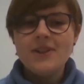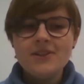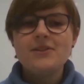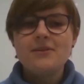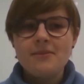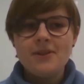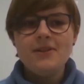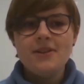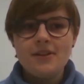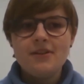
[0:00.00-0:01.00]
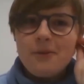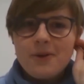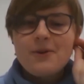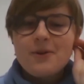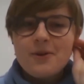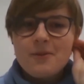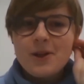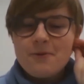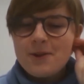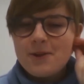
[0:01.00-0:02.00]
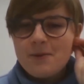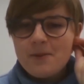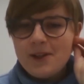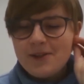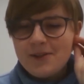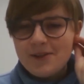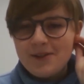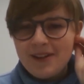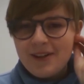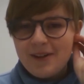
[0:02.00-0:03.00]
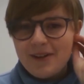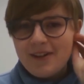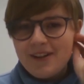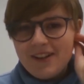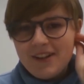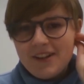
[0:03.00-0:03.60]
Awesome. Okay. What are the benefits of being a student editor?